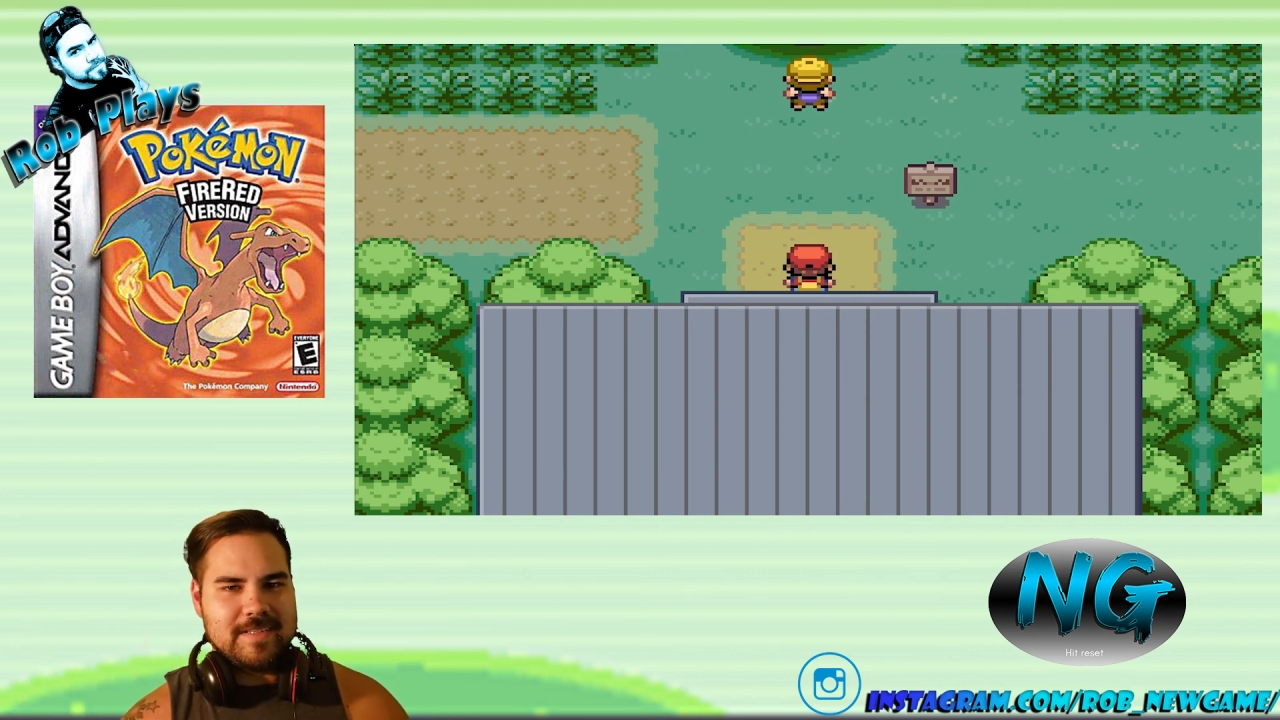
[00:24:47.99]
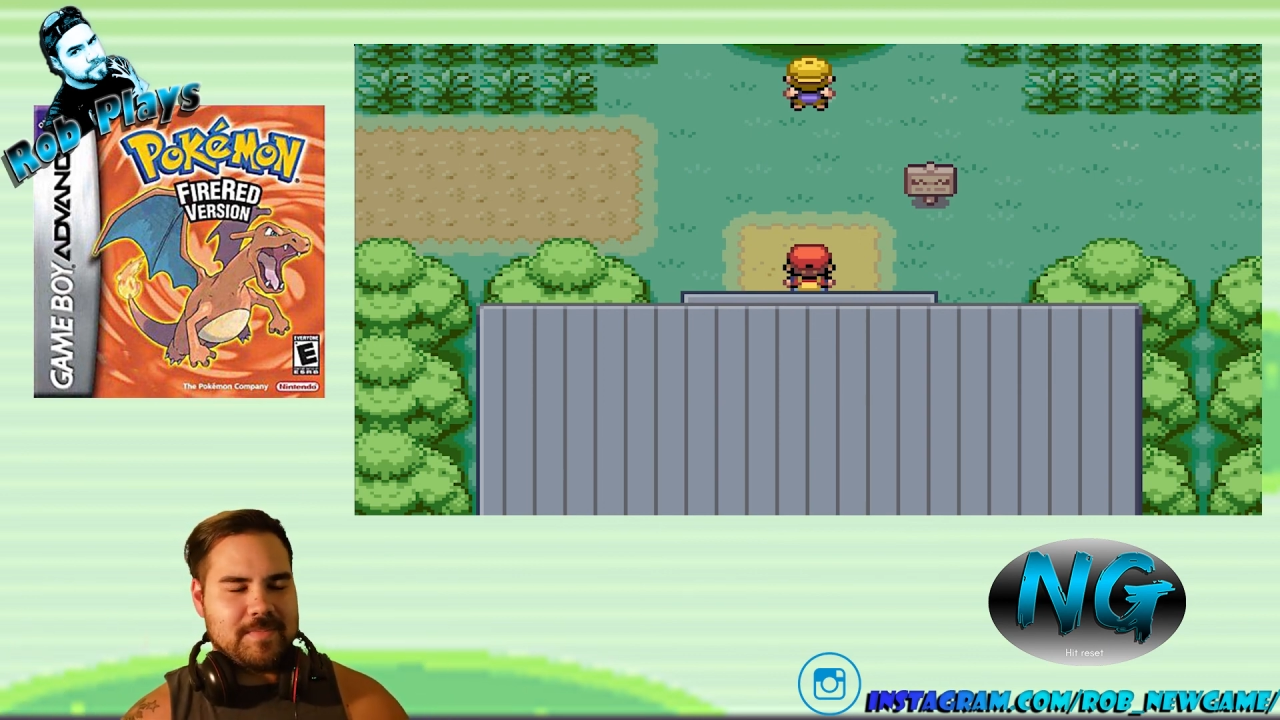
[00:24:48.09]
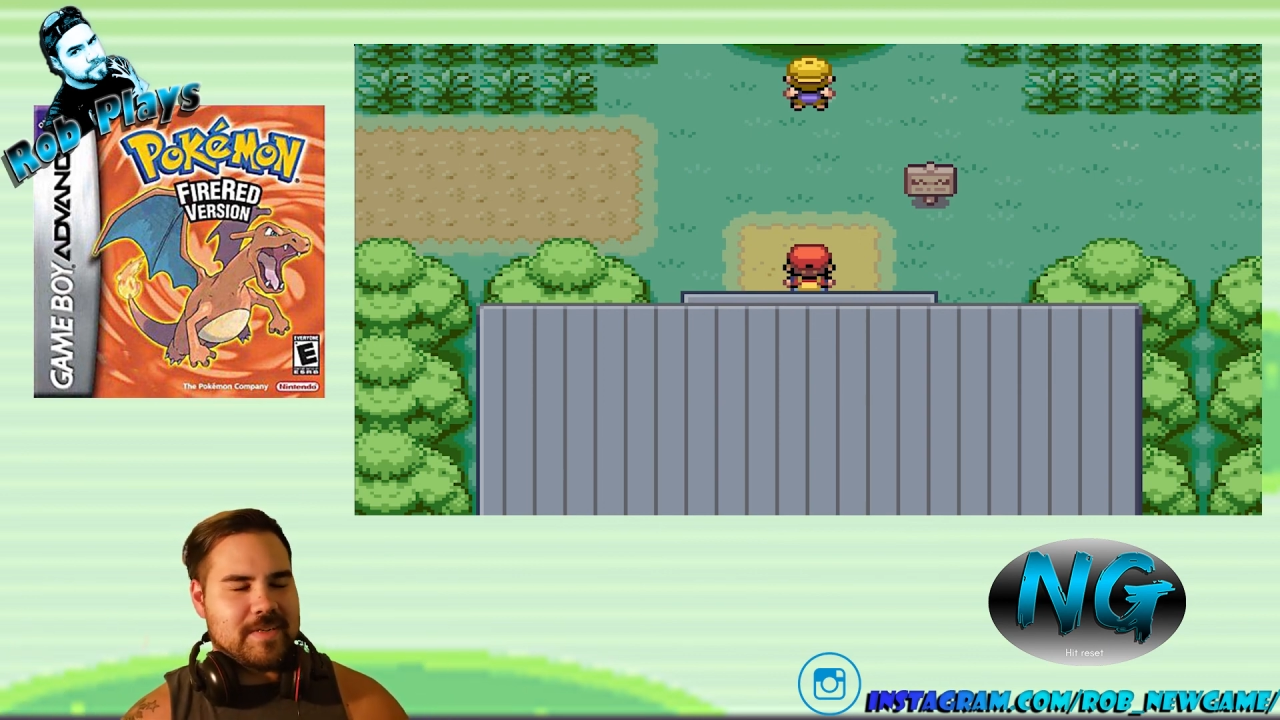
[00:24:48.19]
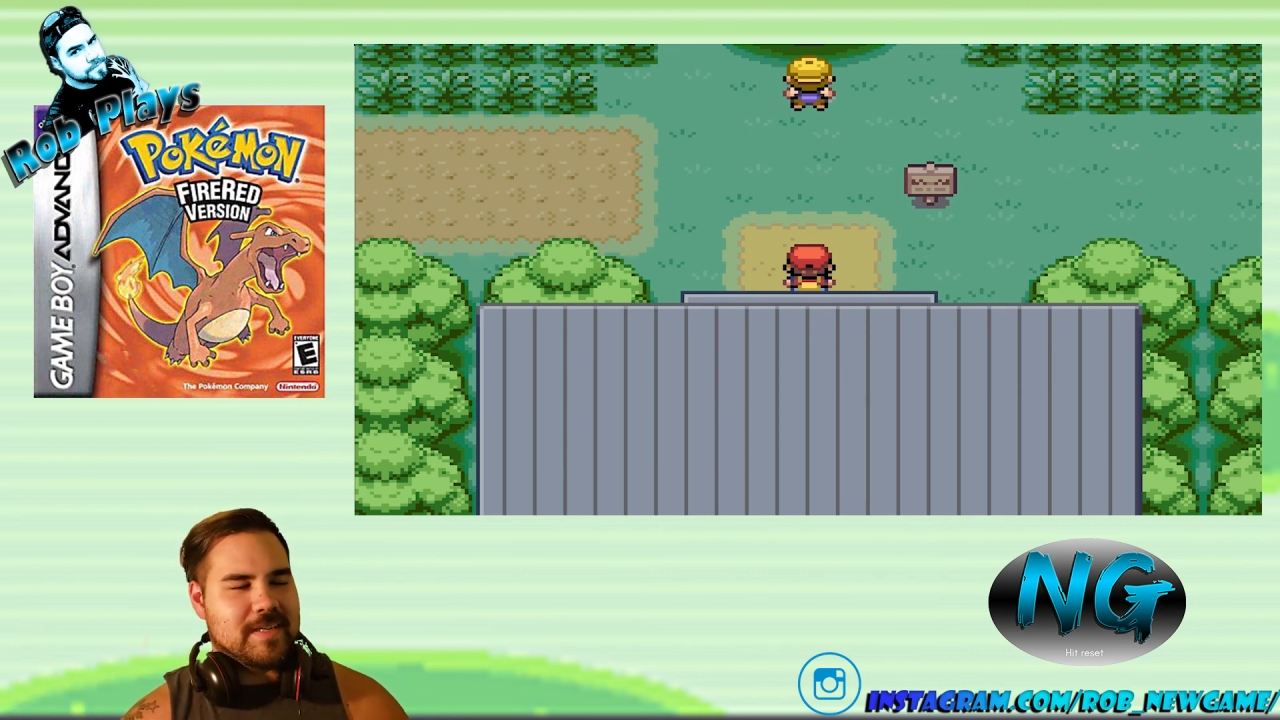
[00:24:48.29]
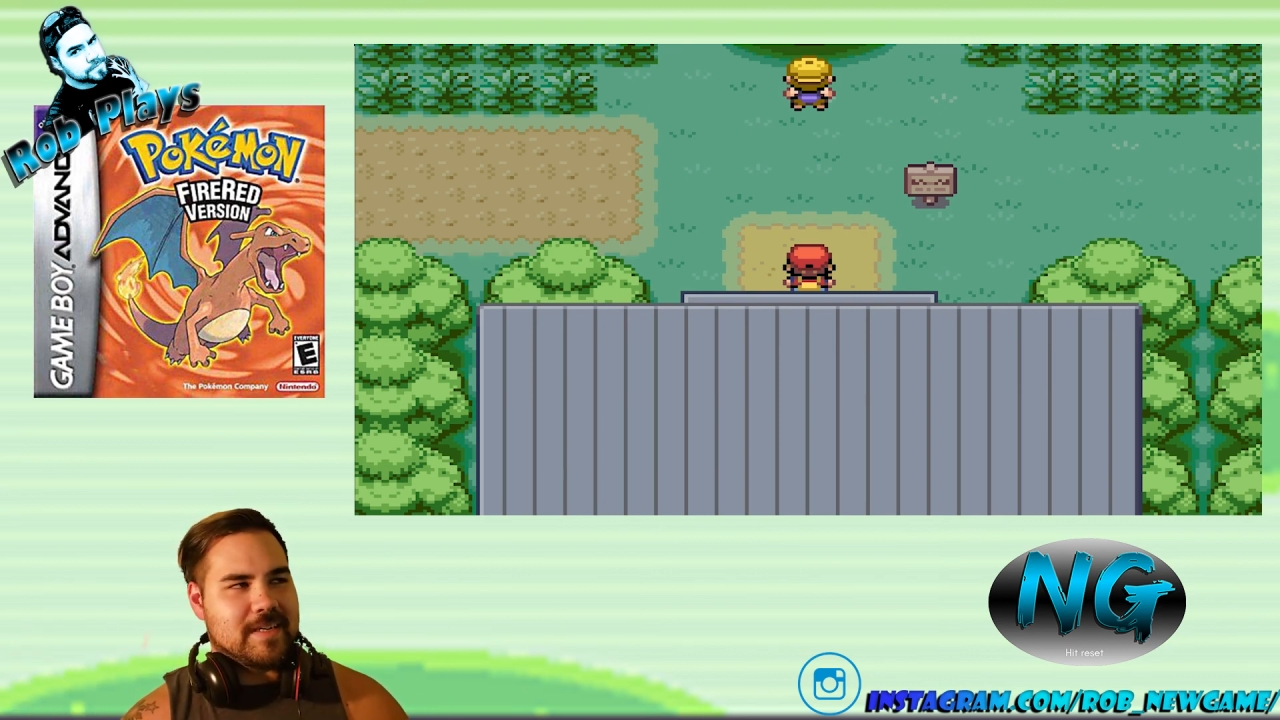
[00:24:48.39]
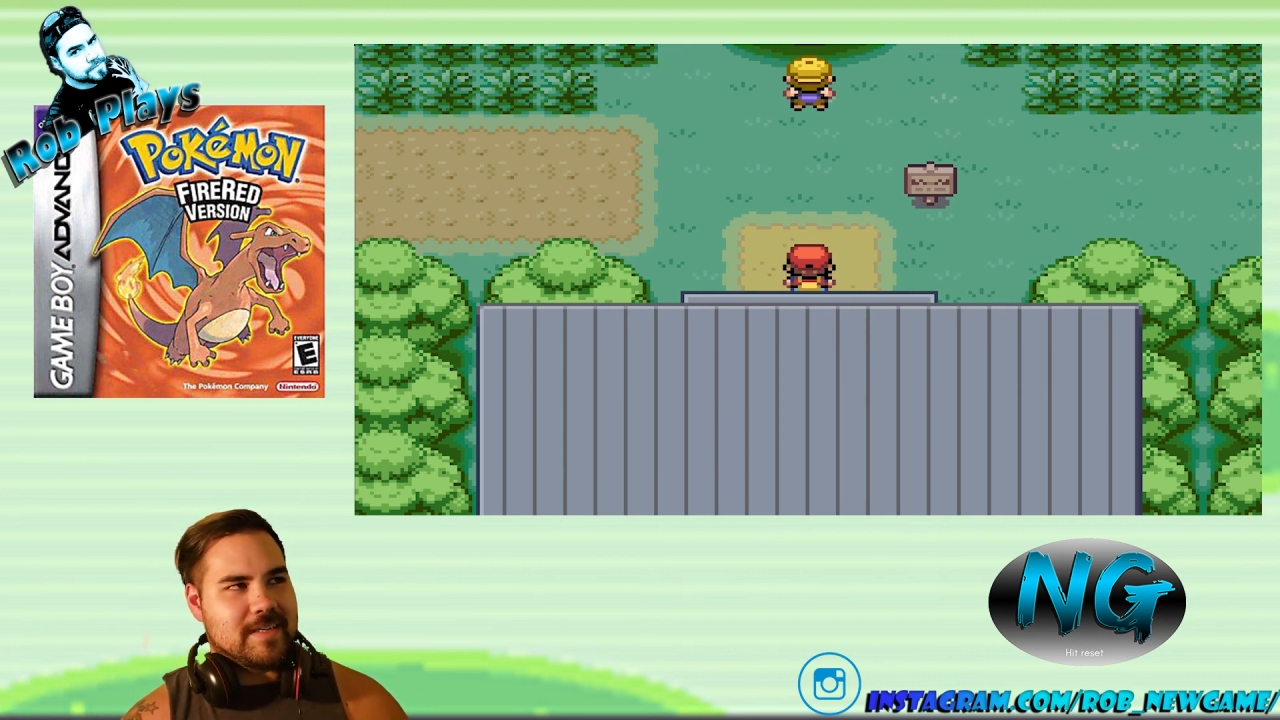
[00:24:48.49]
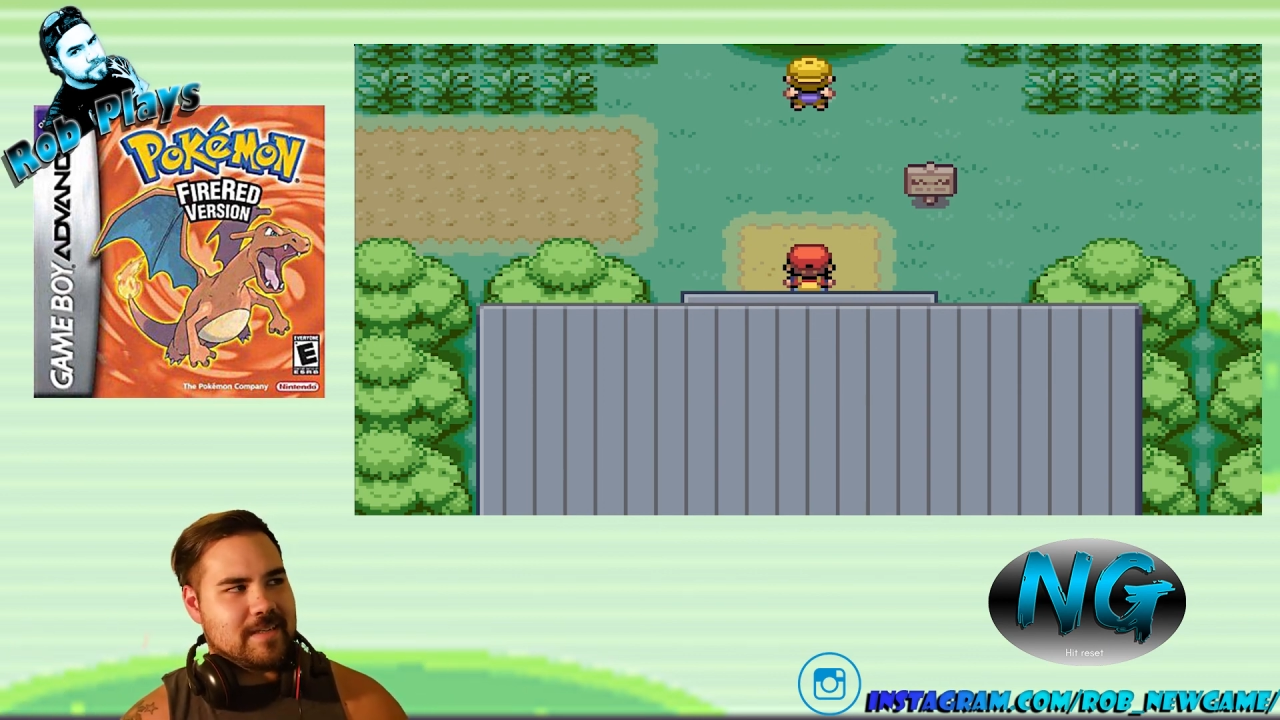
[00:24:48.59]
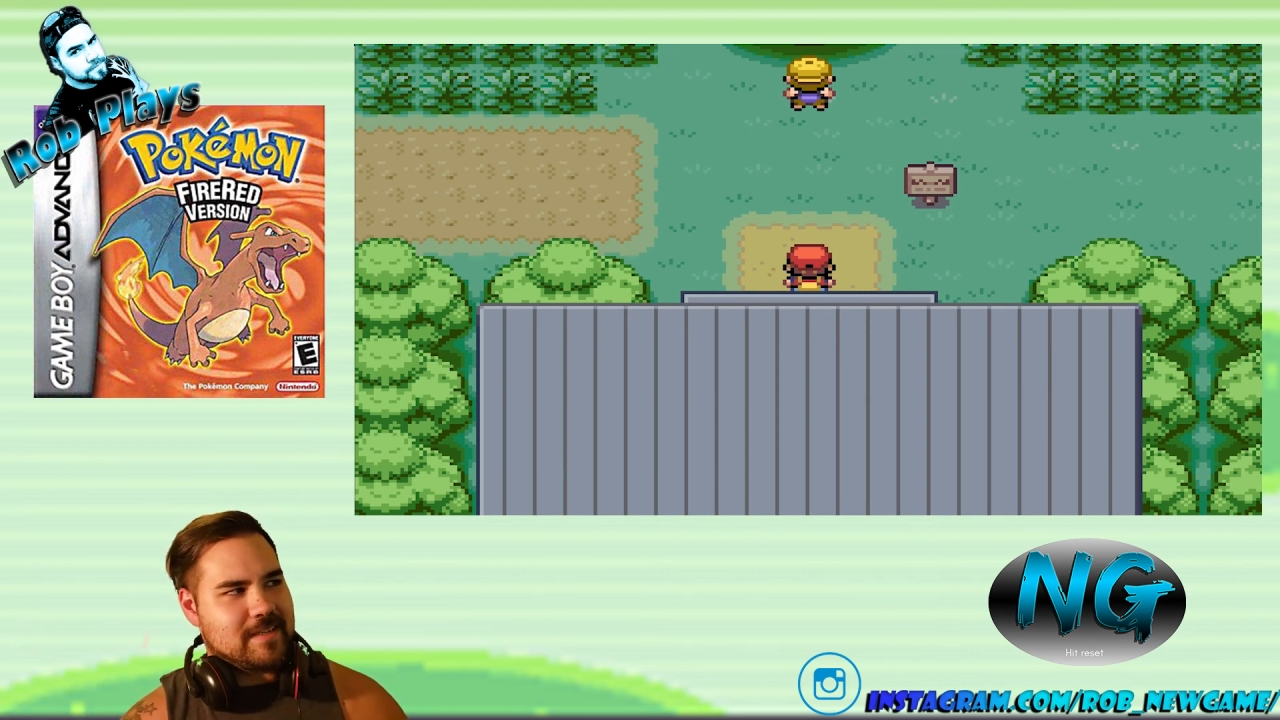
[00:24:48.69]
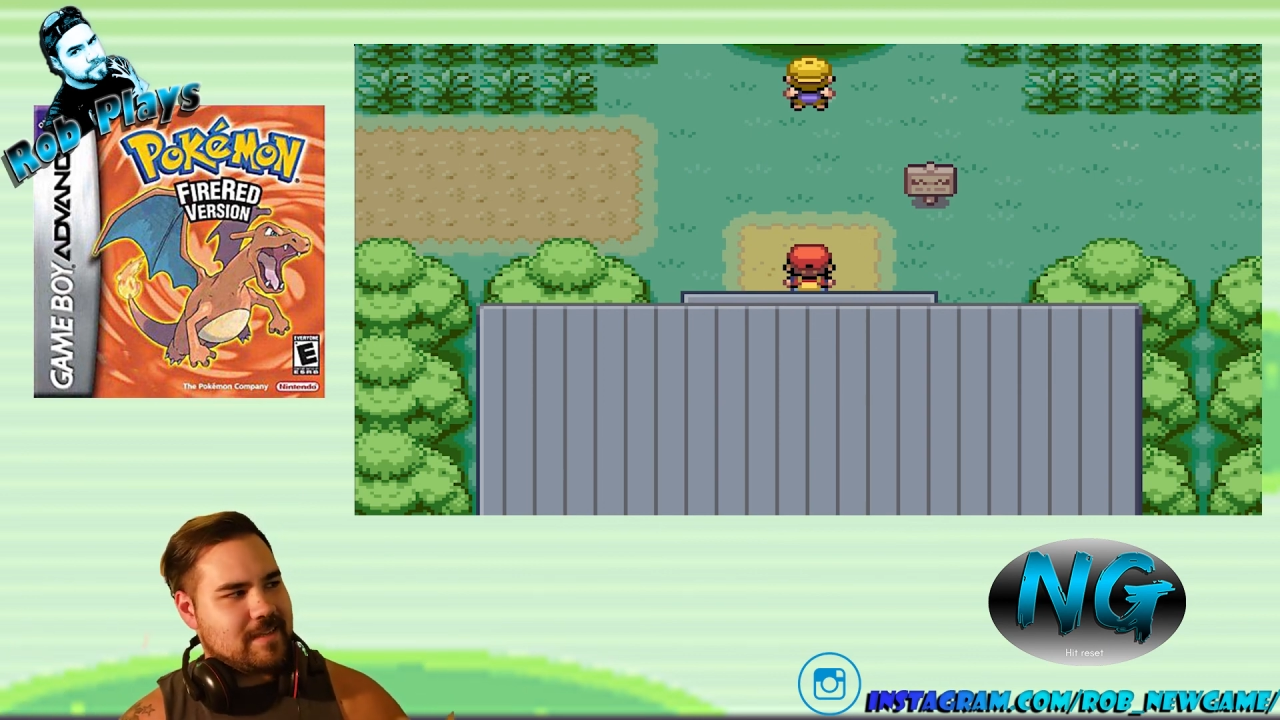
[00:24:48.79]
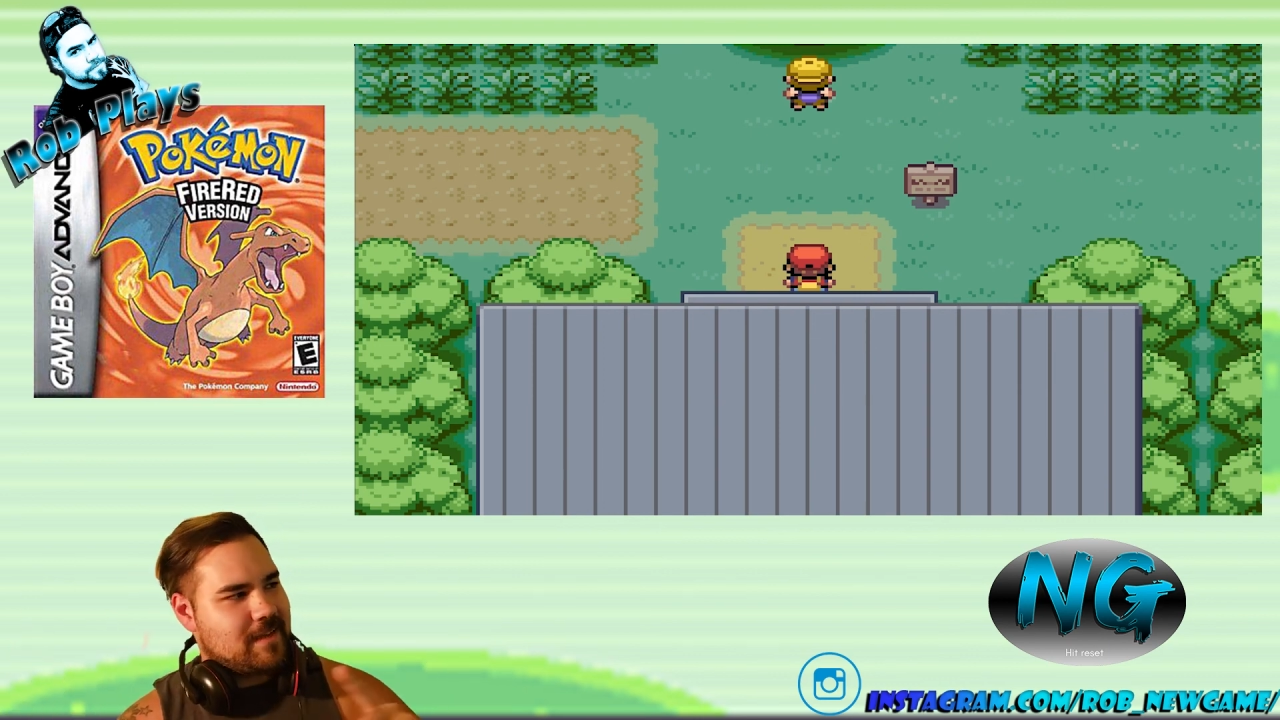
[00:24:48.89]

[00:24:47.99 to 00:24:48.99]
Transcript: But uh,